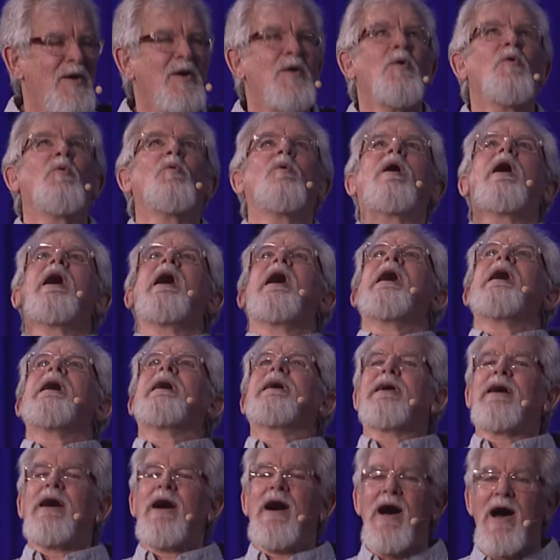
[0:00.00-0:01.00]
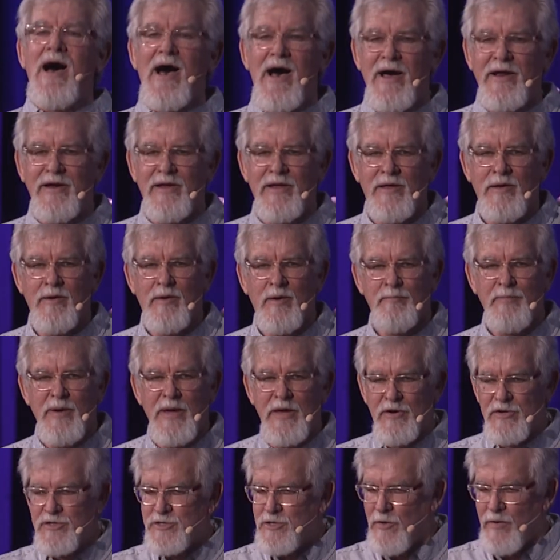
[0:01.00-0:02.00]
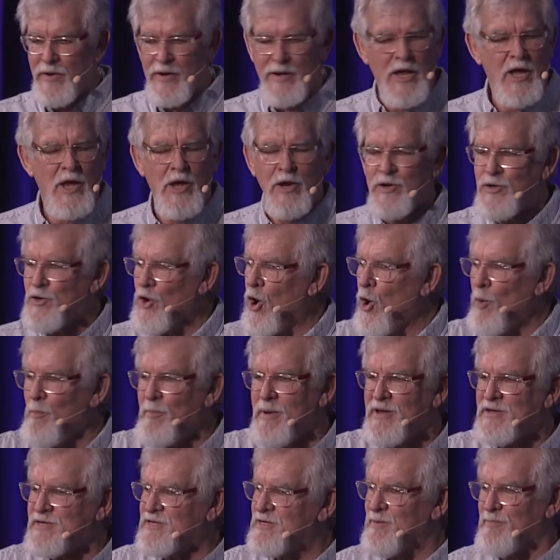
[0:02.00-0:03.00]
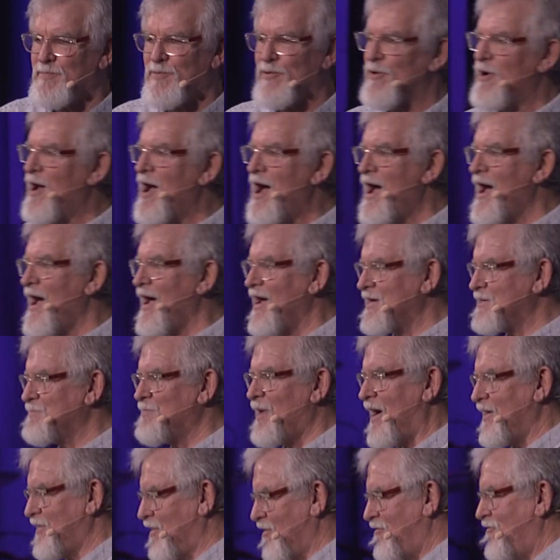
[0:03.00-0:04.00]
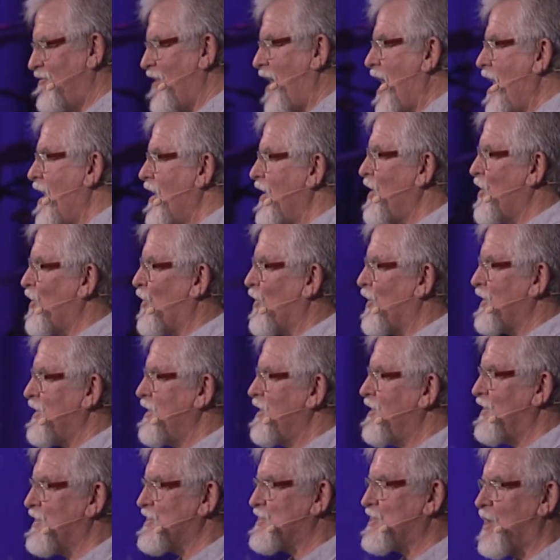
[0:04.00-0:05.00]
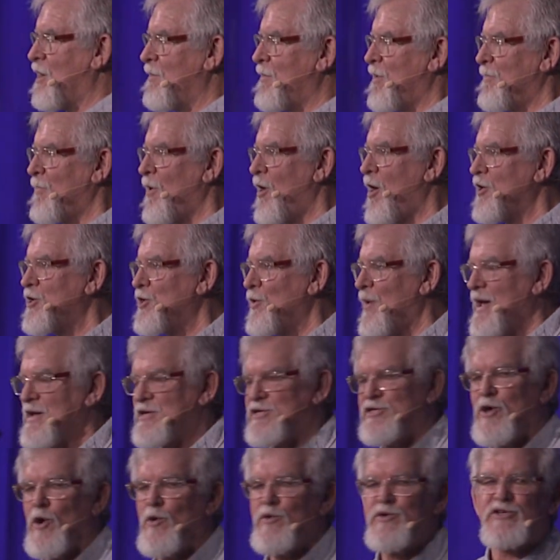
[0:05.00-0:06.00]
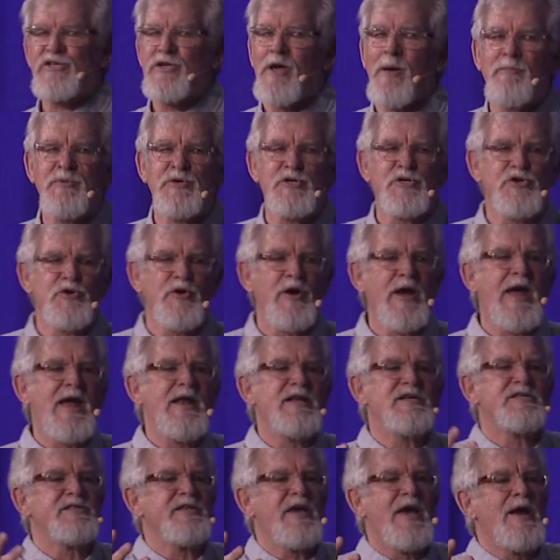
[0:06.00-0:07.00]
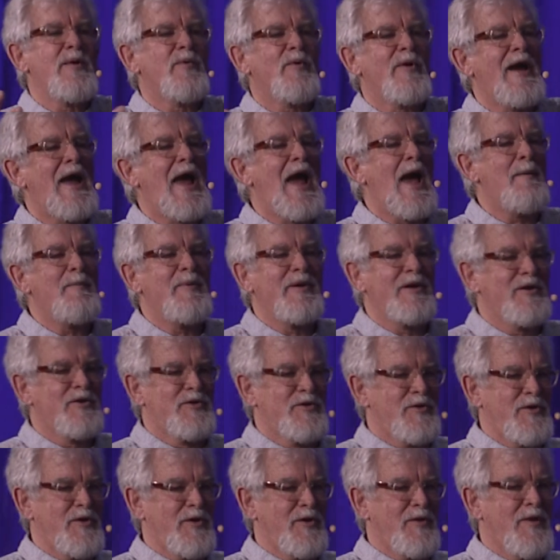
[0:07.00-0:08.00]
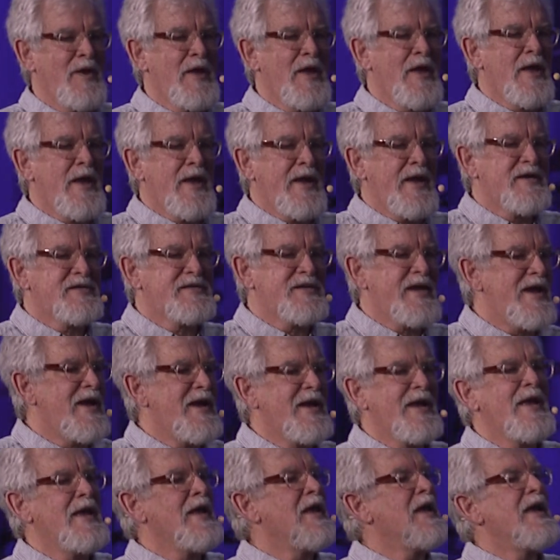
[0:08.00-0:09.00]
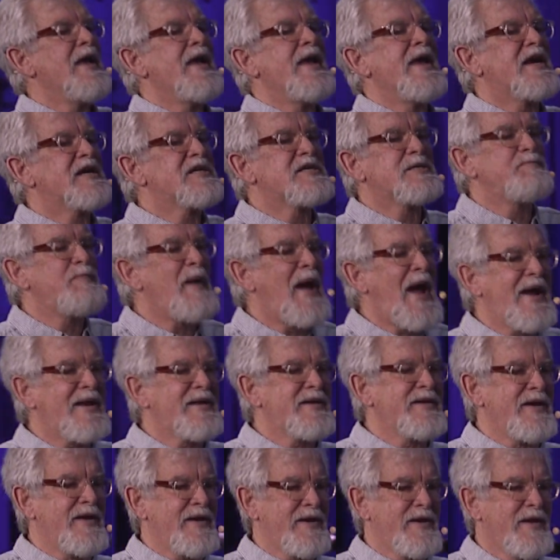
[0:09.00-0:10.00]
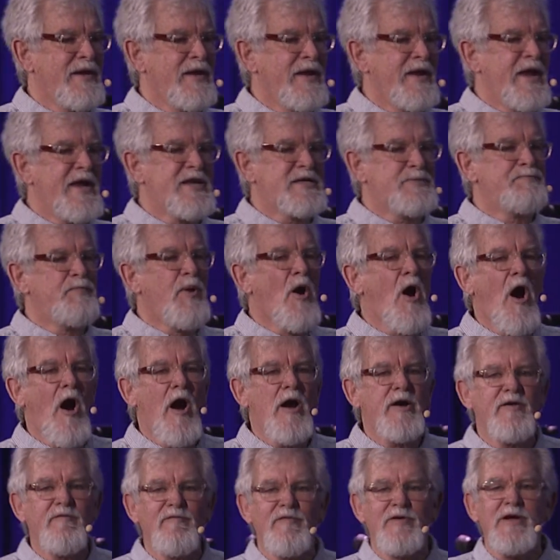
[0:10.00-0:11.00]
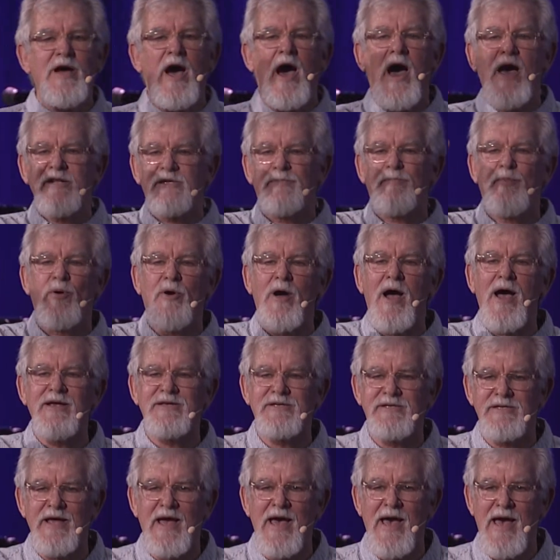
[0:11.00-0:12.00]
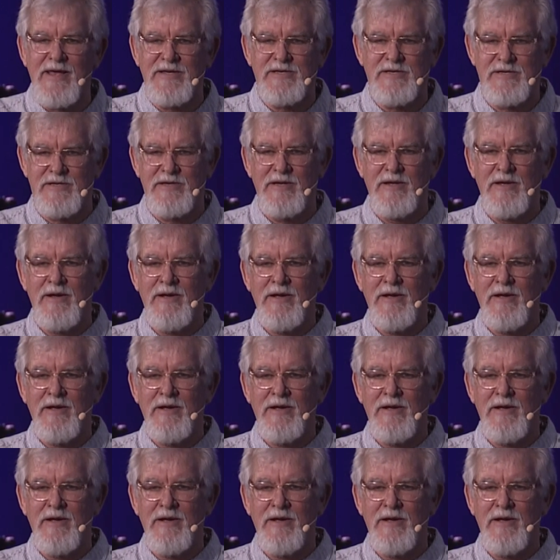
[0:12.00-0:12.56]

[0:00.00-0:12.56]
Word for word: Why, God? And Peter's going, Don't be surprised by the fiery ordeal that's come upon you as though some strange thing were happening to you. He's saying, Expect it. It's part of God's process.